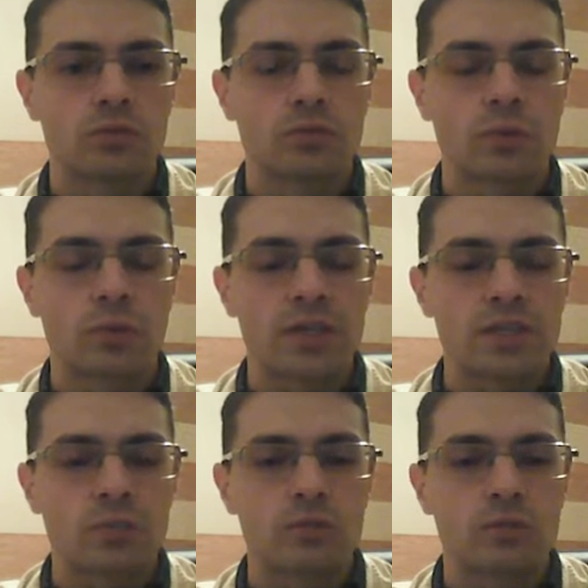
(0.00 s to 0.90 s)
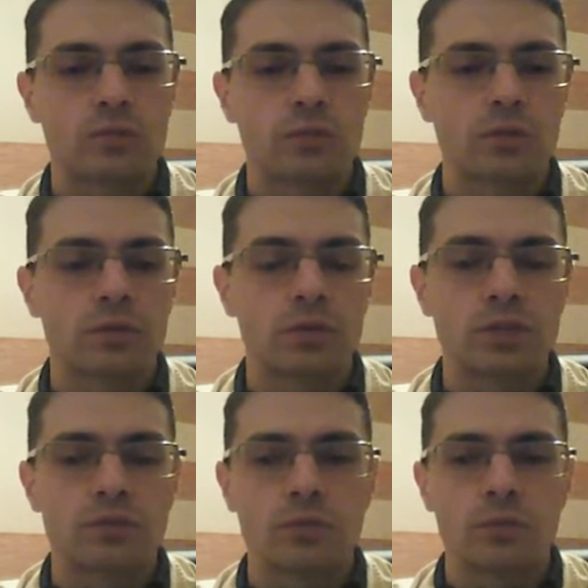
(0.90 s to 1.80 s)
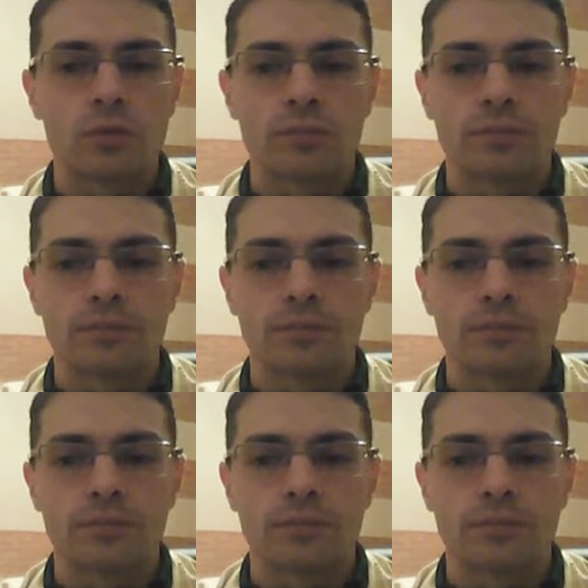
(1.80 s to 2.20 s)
to the white's move d4.